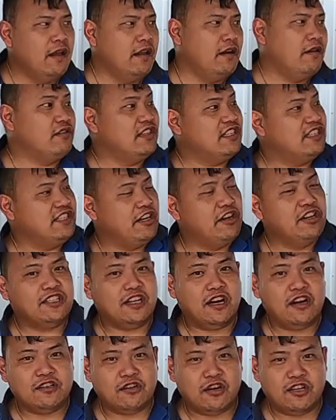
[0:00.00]
You know, the steer
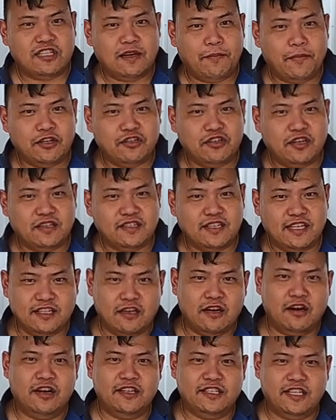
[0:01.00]
tires on a semi-truck takes
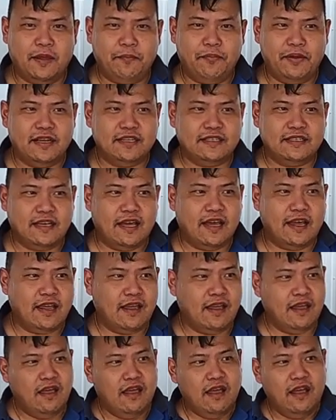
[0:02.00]
110 PSI.
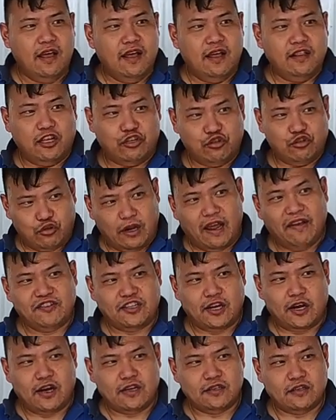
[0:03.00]
The drive
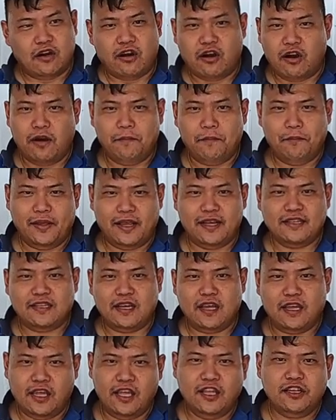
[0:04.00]
tires are 100
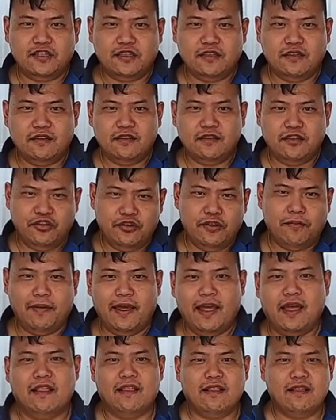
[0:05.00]
PSI each. You do the
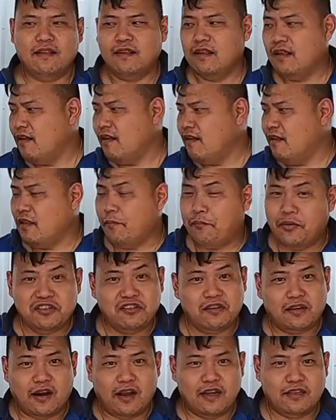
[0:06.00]
math. The
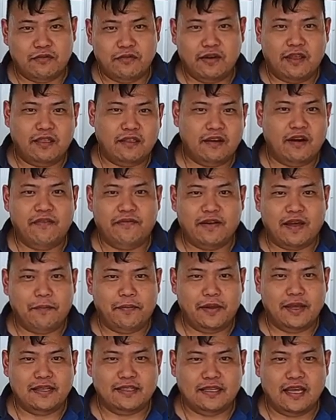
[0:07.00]
personal car is only
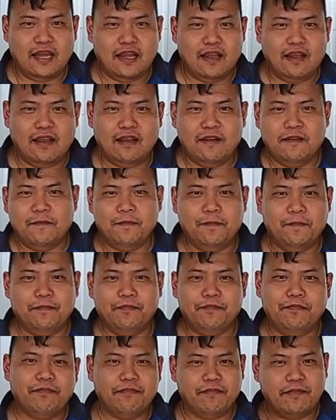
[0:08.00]
35 PSI.
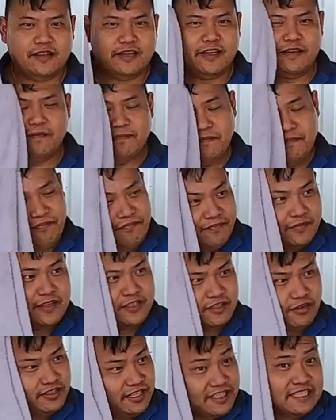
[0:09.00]
See?
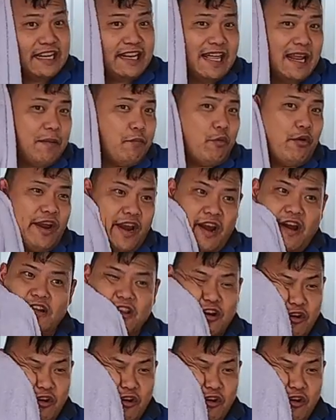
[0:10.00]
So it takes a lot more air